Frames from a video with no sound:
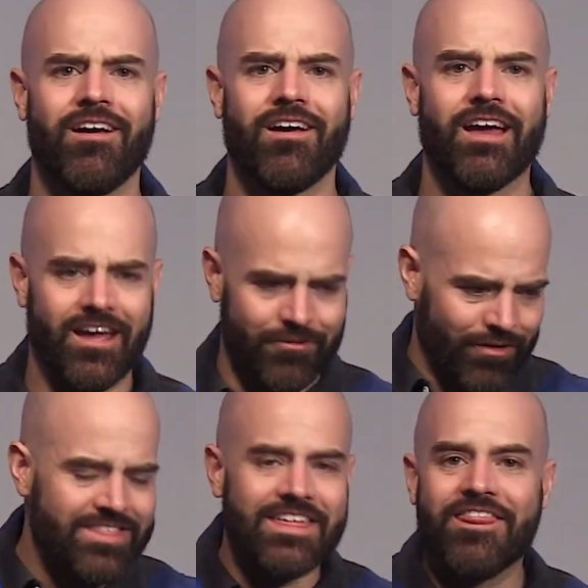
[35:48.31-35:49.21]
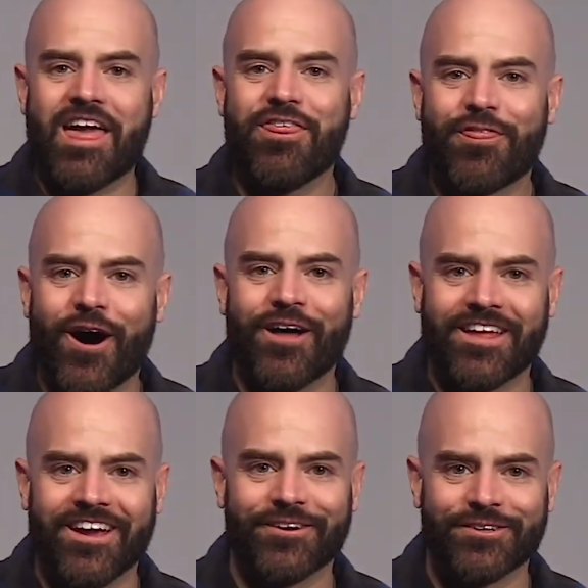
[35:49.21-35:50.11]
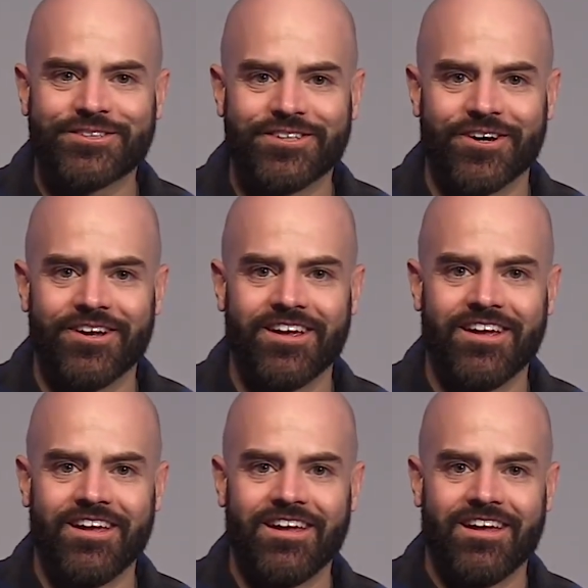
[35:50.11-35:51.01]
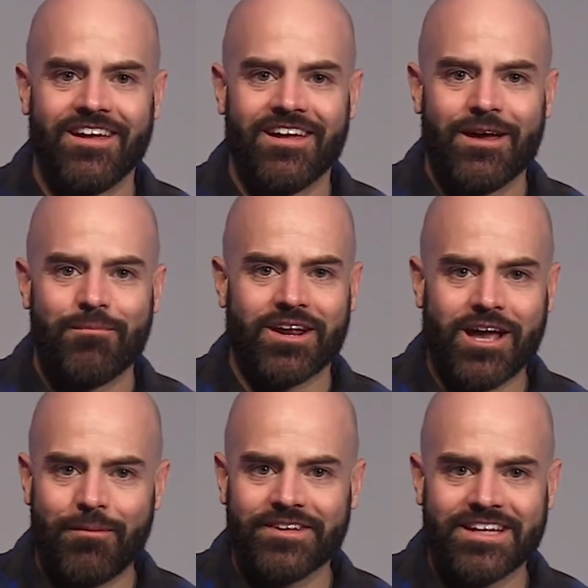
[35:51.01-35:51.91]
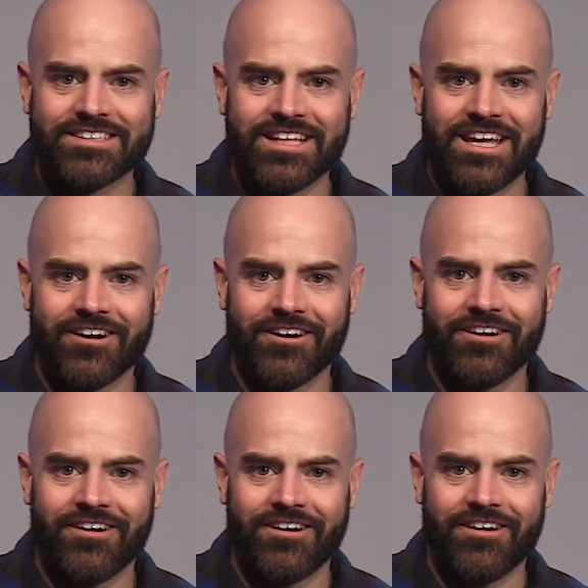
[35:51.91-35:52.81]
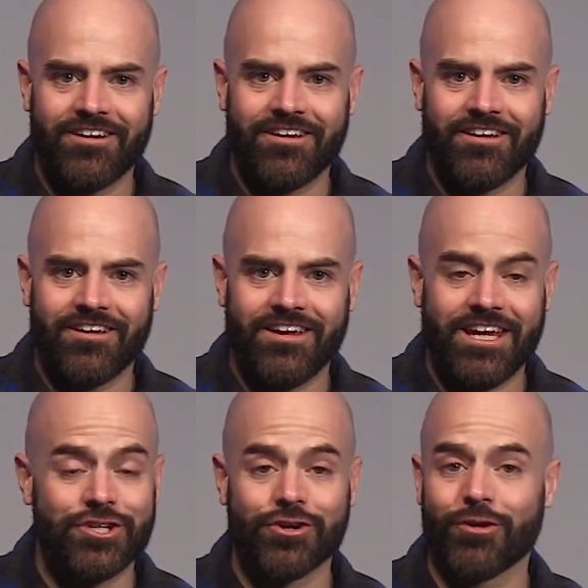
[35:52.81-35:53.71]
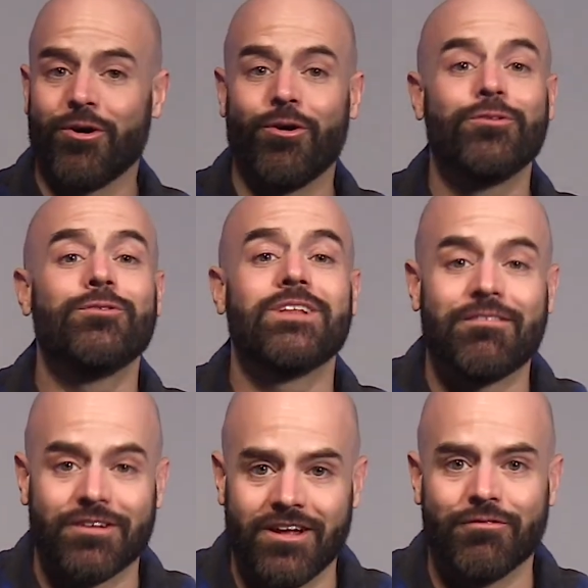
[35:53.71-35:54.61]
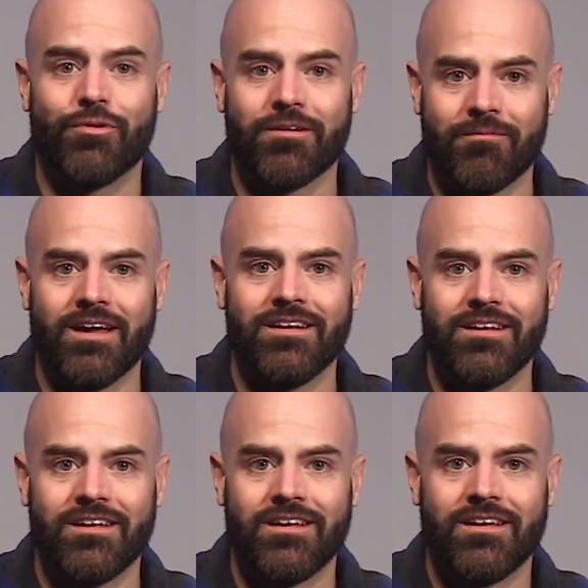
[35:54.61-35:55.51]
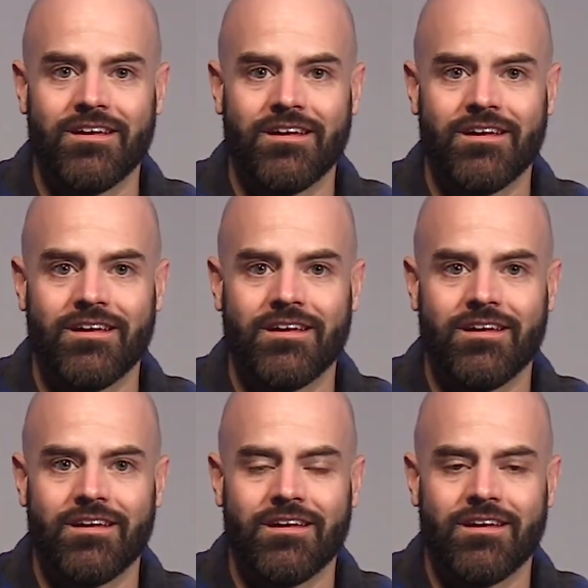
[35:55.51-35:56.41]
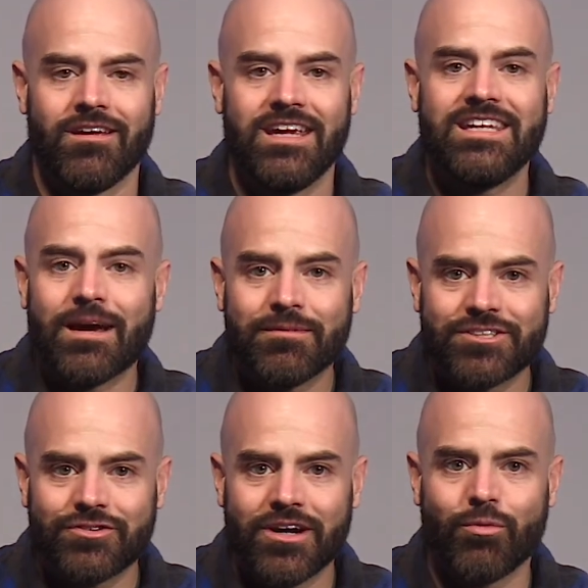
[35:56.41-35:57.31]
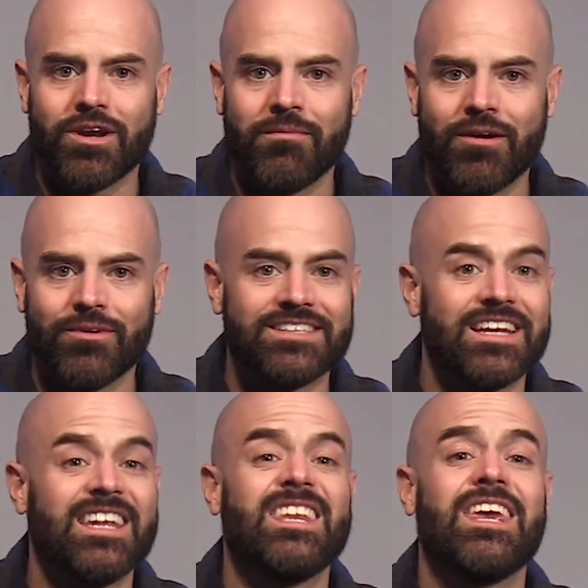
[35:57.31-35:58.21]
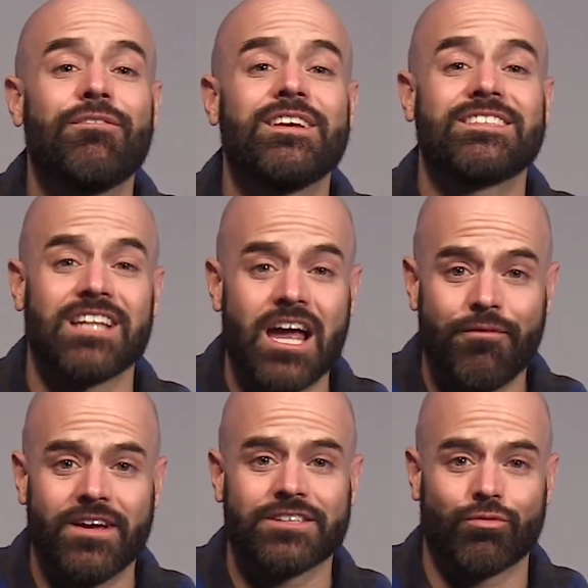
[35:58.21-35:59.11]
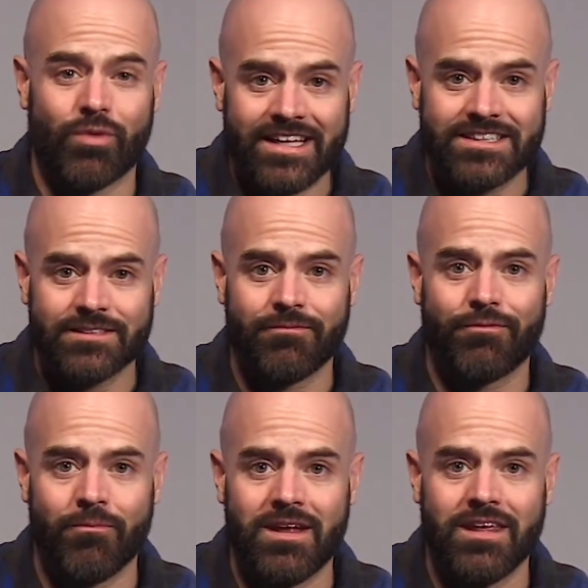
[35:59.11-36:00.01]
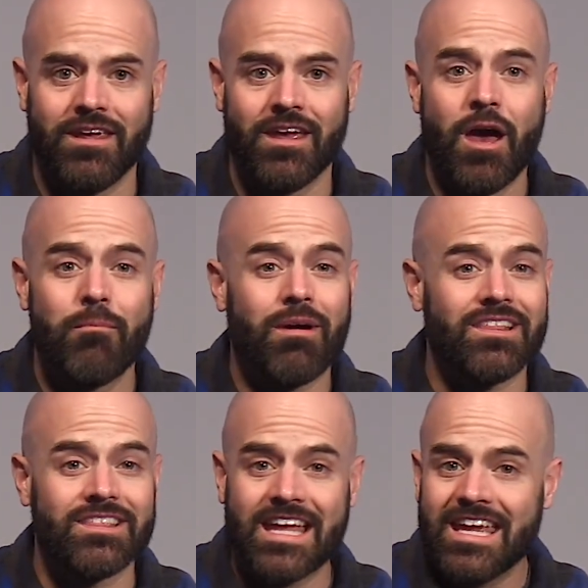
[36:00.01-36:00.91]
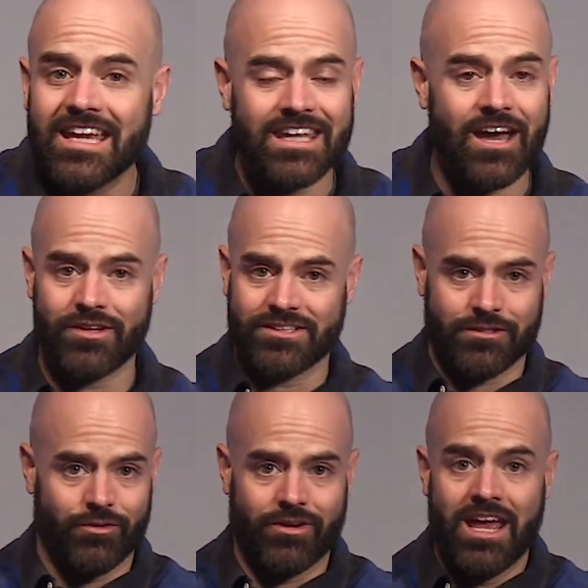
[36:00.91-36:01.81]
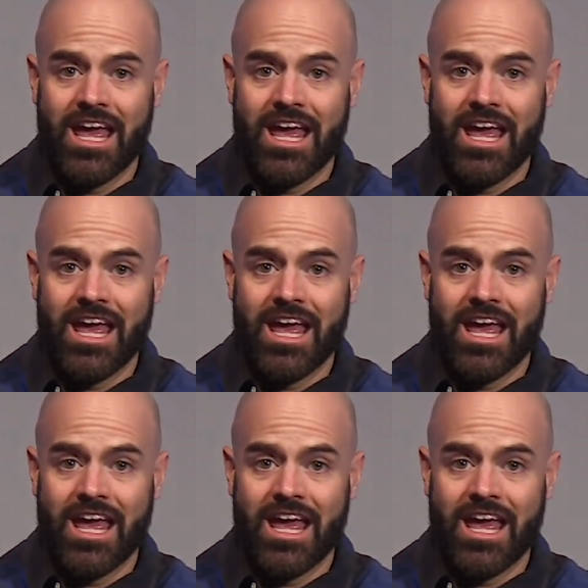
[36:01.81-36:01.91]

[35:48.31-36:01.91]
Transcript: And right then they thought they understood. But a couple days later, he showed them a whole new level of what it meant. He demonstrated what he meant when he said he'd give his life as a ransom for many by laying down his glory,